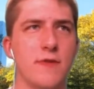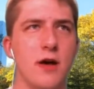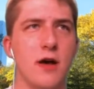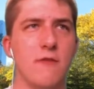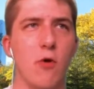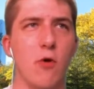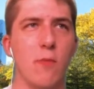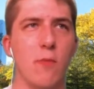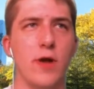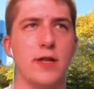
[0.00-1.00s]
Uh, a
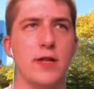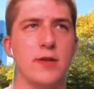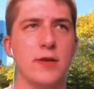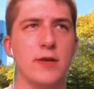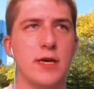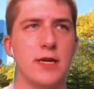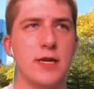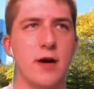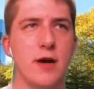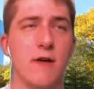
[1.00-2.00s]
4.5
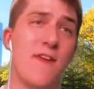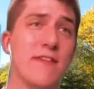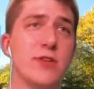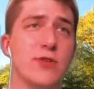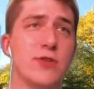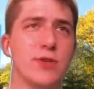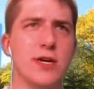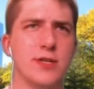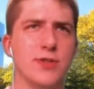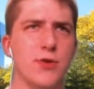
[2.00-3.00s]
uh, inch
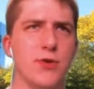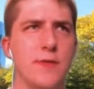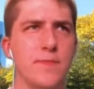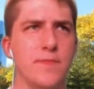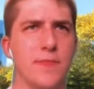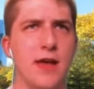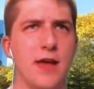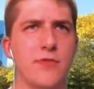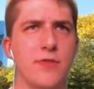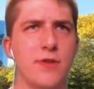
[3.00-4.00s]
uh, screen
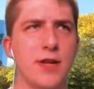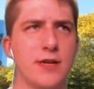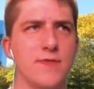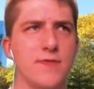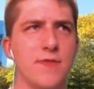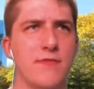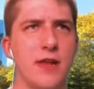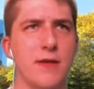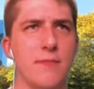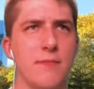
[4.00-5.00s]
hence the Nexus 5
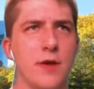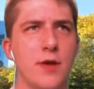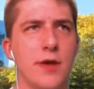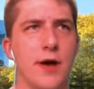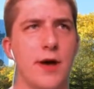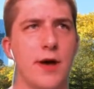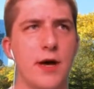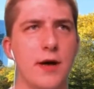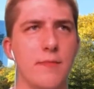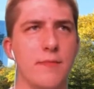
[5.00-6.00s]
name.
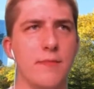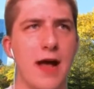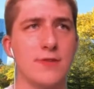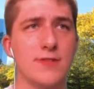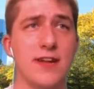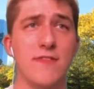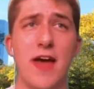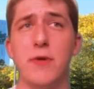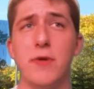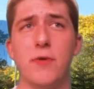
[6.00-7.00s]
Um, outside of
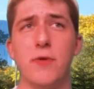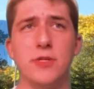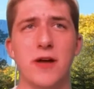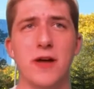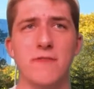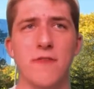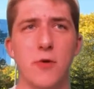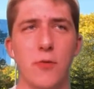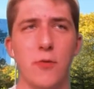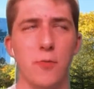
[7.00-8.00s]
that, we don't know much about the
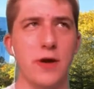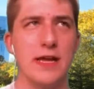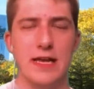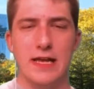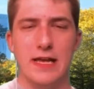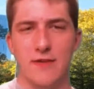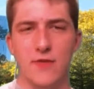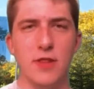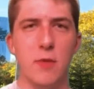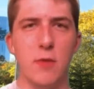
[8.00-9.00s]
phone, but if
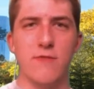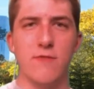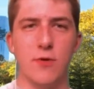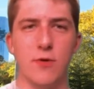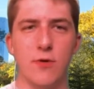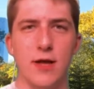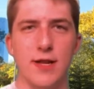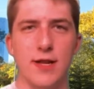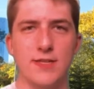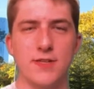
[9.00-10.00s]
you're in the market for
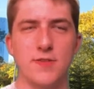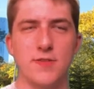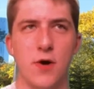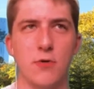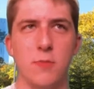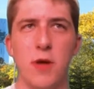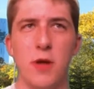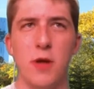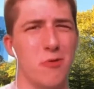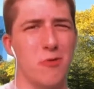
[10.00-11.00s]
a Nexus phone, you might
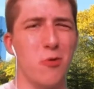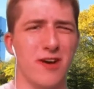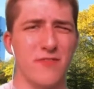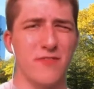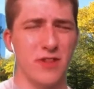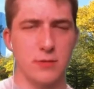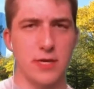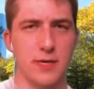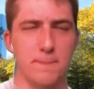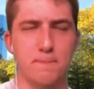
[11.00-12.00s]
want to hold off a little
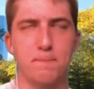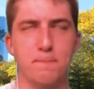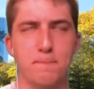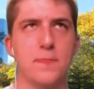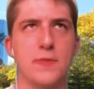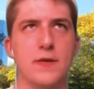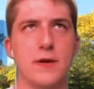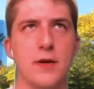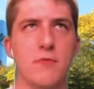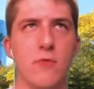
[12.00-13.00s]
bit
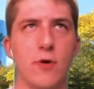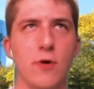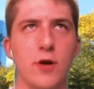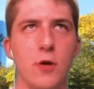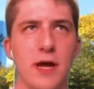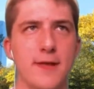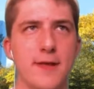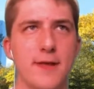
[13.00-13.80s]
uh, before you go buying that.